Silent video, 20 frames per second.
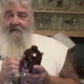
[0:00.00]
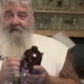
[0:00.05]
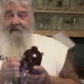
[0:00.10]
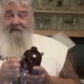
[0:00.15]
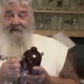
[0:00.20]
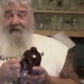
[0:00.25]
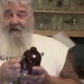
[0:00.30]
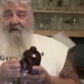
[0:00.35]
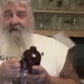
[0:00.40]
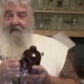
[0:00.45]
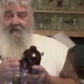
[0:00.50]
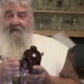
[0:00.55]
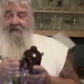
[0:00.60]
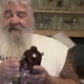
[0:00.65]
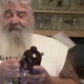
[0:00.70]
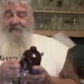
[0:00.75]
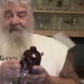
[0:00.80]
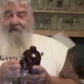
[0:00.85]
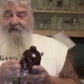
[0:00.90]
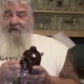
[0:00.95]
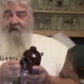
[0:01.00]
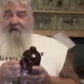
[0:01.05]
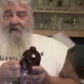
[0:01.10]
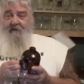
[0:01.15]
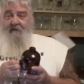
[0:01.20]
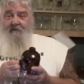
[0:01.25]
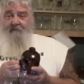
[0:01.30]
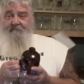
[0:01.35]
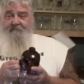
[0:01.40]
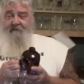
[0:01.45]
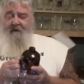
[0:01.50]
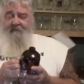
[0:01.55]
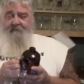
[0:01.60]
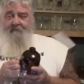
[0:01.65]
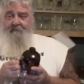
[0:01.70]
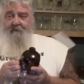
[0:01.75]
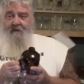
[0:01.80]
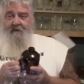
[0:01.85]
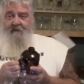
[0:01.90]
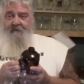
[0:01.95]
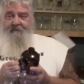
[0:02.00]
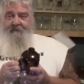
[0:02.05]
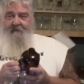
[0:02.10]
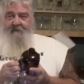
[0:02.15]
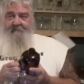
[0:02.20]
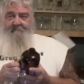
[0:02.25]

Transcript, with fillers: and a, year, at least a year, if not the month.